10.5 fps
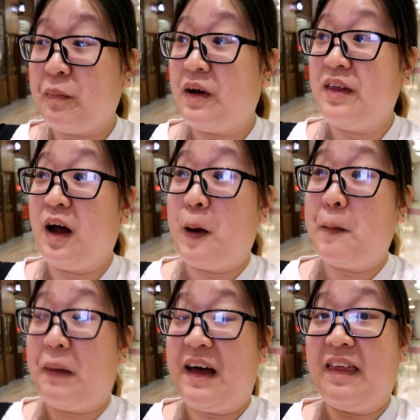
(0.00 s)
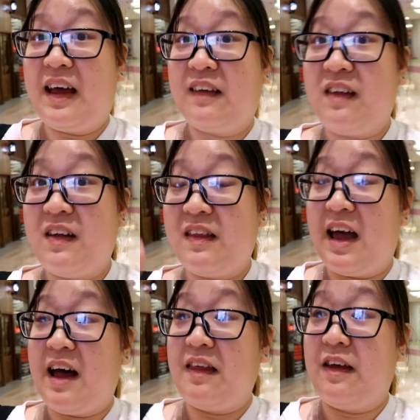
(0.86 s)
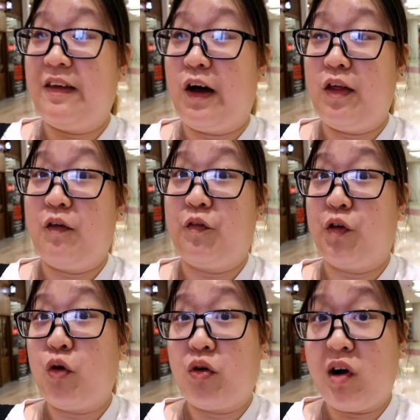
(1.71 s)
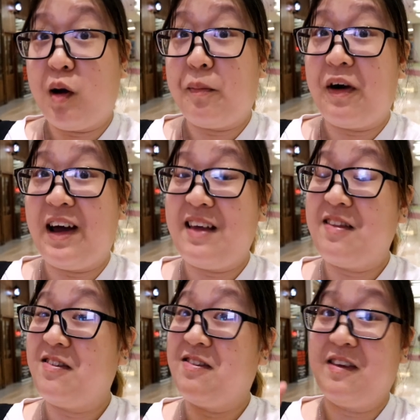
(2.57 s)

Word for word: but um, I like that they had a lot of local brands,